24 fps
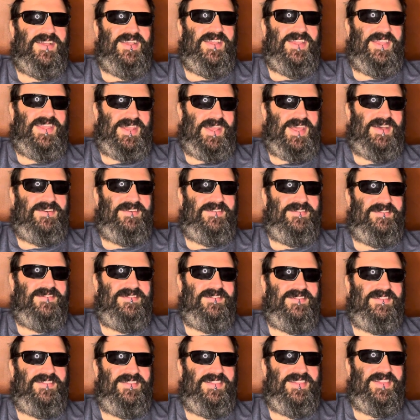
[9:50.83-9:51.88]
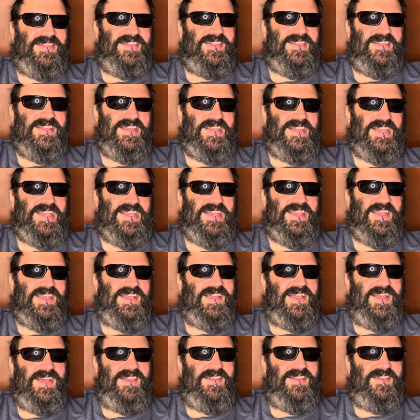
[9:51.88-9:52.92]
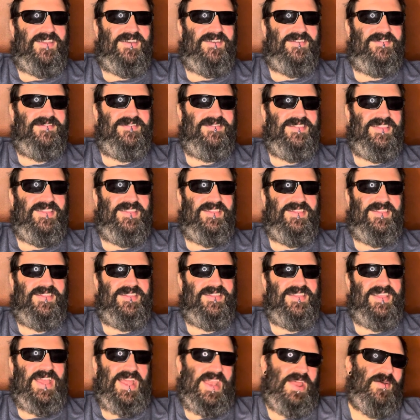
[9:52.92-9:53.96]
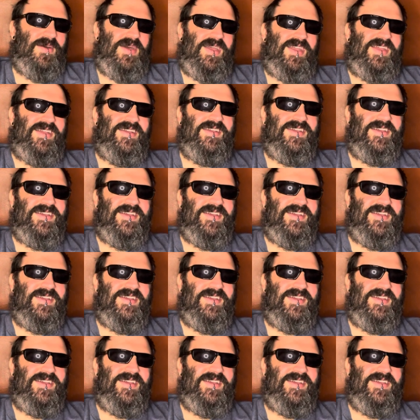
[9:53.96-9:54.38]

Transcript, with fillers: you know? It's, I don't know. It's, anyway,